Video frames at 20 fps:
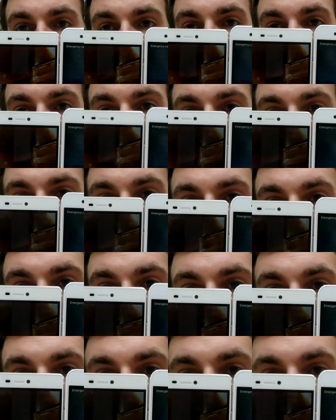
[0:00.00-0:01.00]
so you guys can
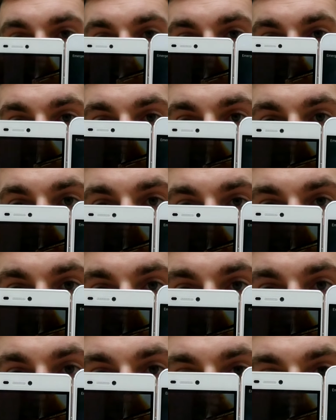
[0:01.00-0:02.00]
see that the 5.5
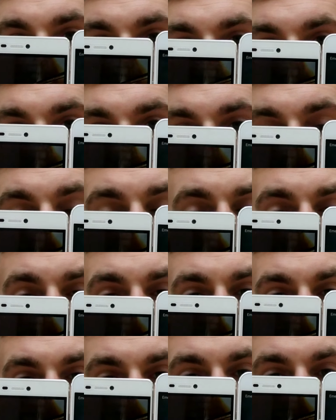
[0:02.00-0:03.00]
megapixel, the
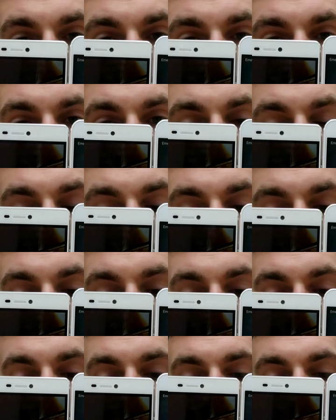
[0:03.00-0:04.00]
5.5 inch
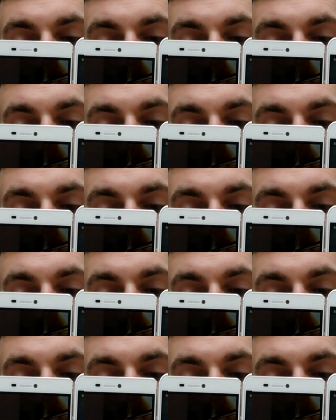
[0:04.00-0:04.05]
screen